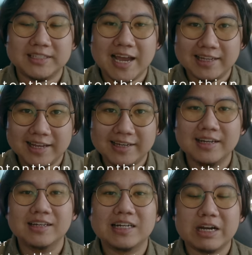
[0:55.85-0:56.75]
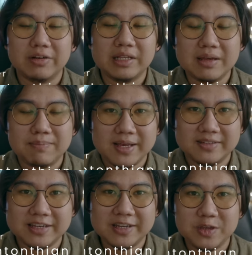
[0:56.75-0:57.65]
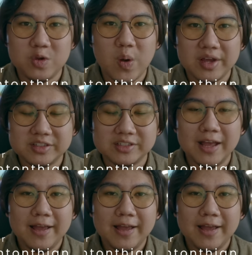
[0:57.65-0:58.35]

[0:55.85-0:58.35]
Thailand currently based in the US,